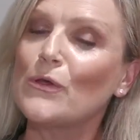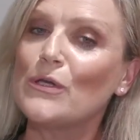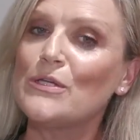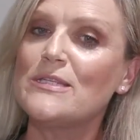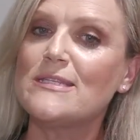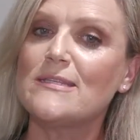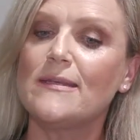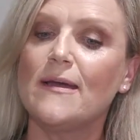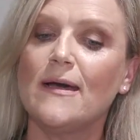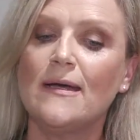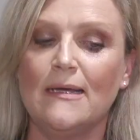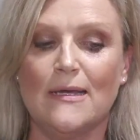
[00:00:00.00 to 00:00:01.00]

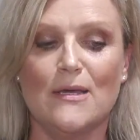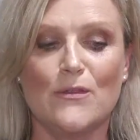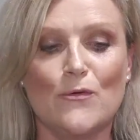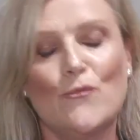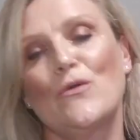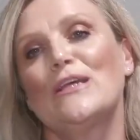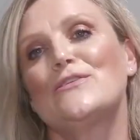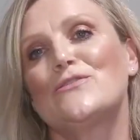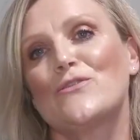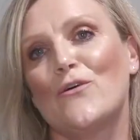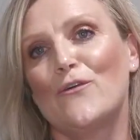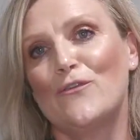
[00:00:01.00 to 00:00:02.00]
consider the
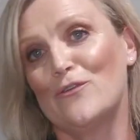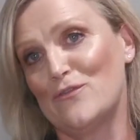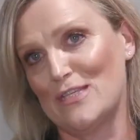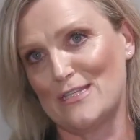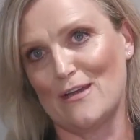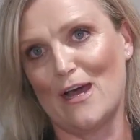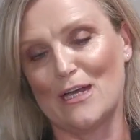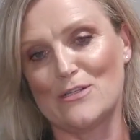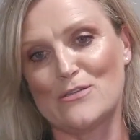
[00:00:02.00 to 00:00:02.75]
rest of your facade.